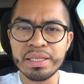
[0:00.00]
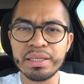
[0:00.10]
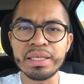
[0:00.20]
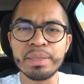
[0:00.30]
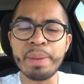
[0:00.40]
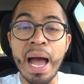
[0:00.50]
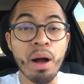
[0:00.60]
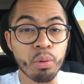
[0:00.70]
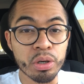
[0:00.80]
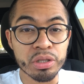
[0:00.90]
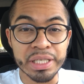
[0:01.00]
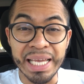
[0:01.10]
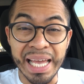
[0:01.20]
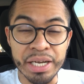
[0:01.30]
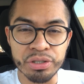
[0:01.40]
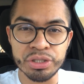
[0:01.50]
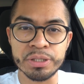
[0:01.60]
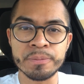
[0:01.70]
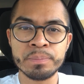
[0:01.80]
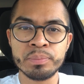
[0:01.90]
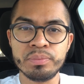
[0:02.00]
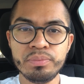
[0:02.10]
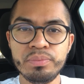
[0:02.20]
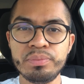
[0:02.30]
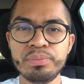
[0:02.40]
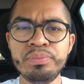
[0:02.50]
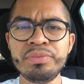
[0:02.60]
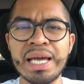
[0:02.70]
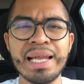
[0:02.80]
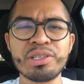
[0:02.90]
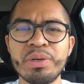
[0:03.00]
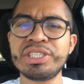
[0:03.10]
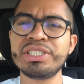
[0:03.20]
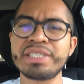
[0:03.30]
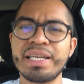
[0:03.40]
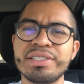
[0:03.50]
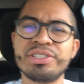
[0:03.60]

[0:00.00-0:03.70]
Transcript: the power, the energy. I like the way she said it,